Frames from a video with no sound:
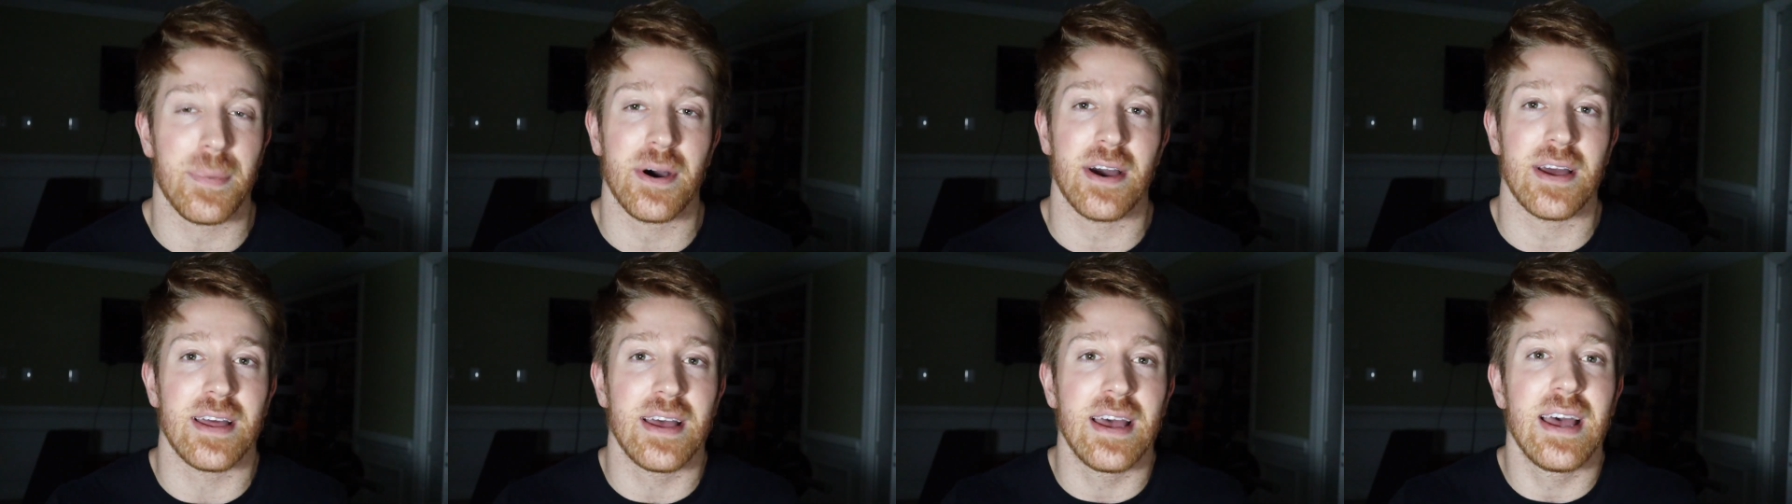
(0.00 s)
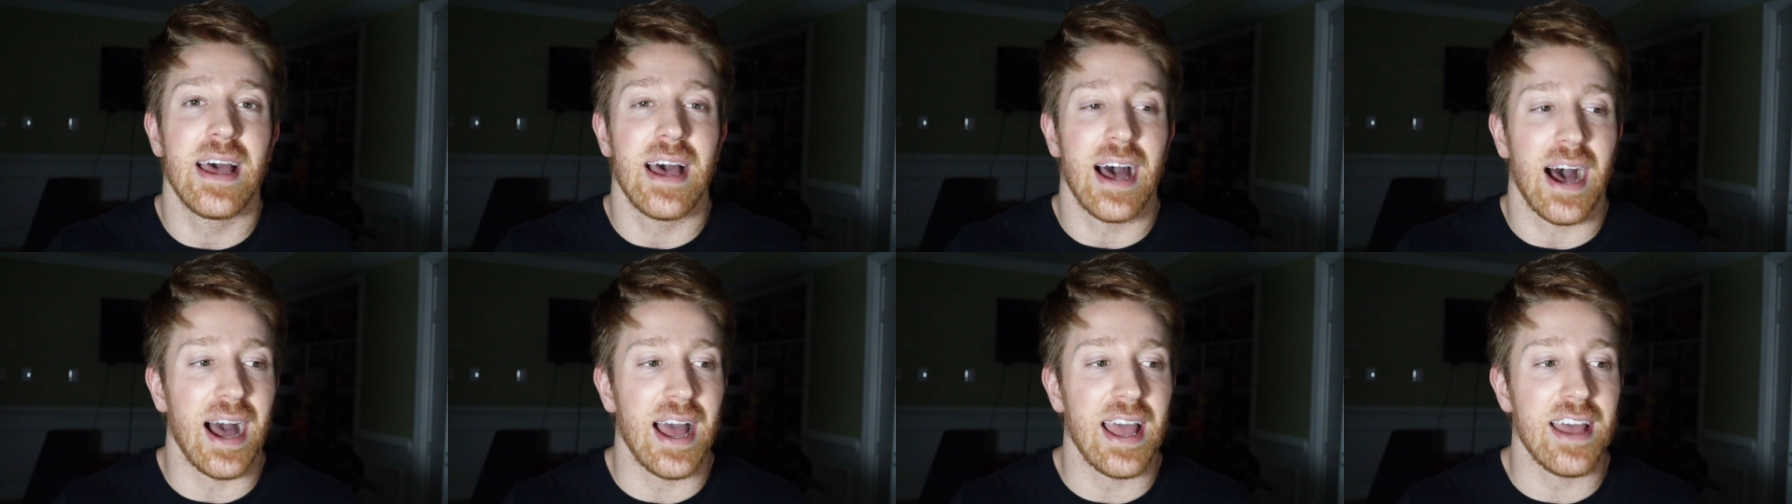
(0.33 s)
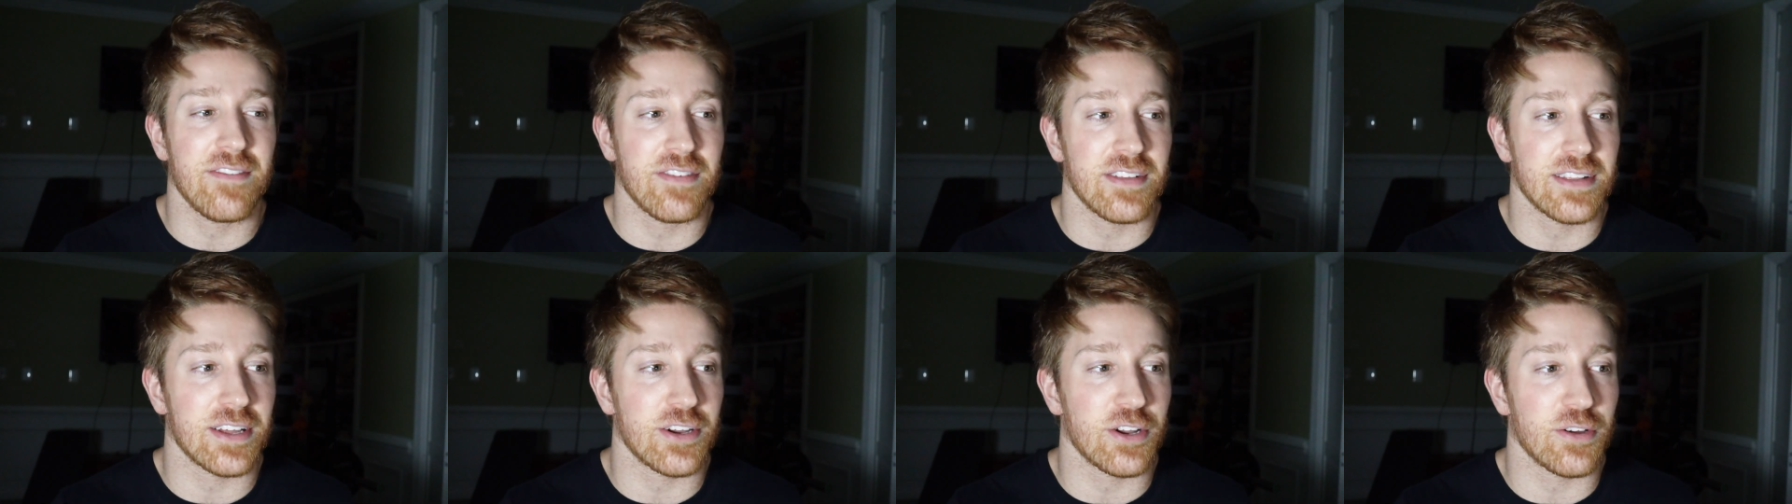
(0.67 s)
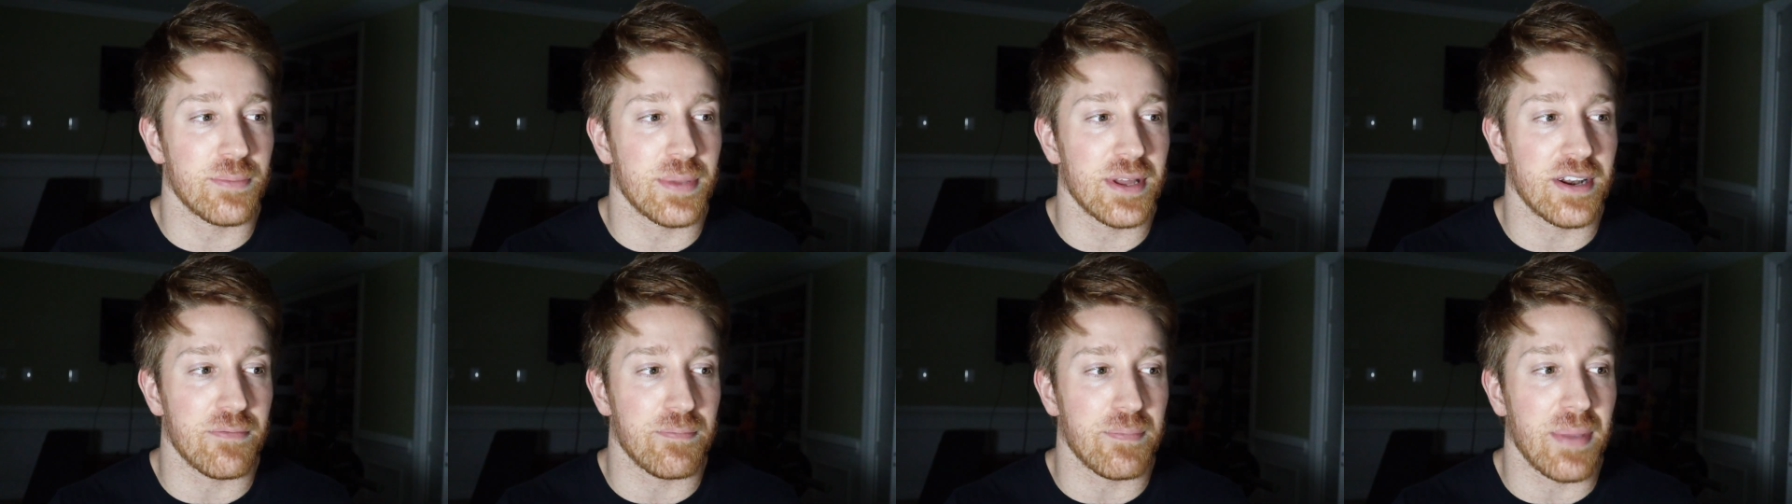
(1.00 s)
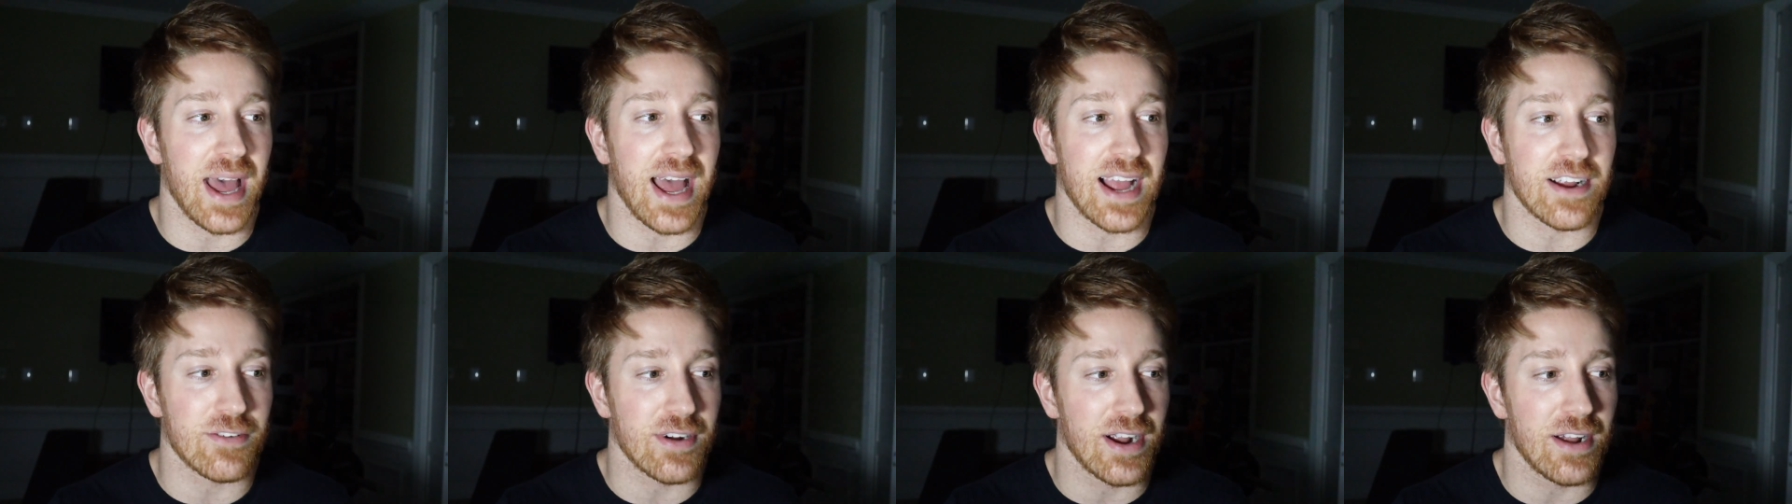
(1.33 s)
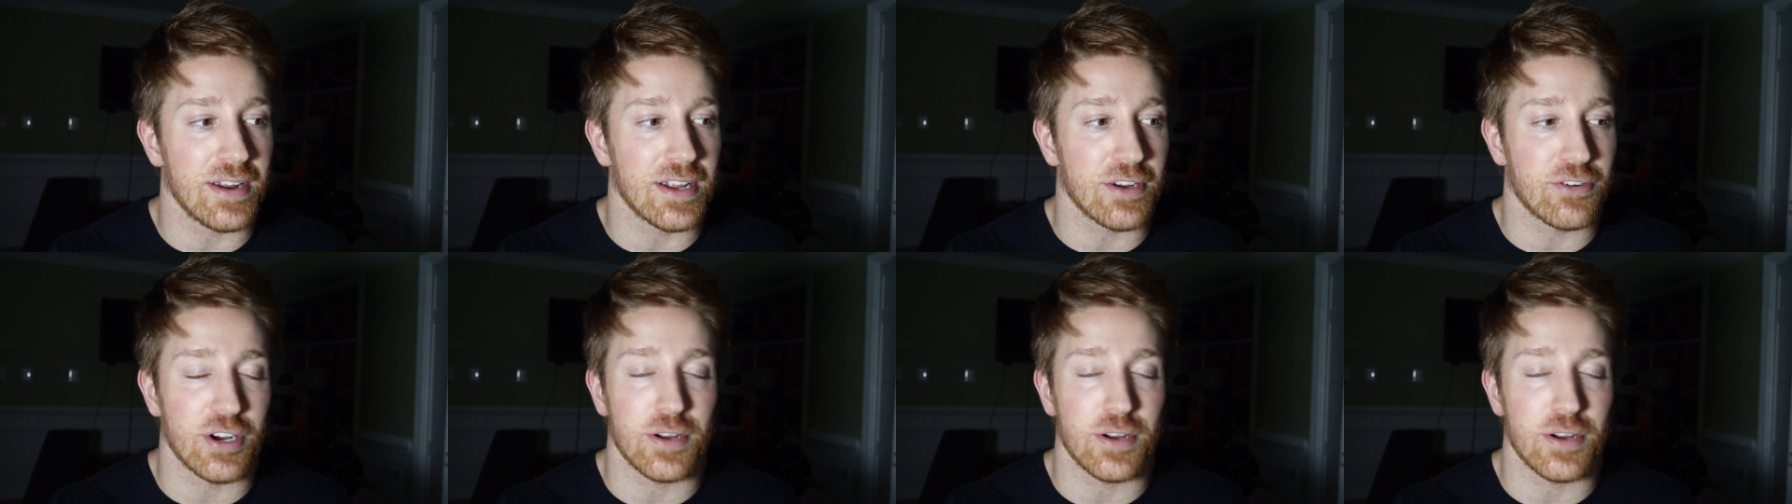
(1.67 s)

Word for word: but I have a little bit of background in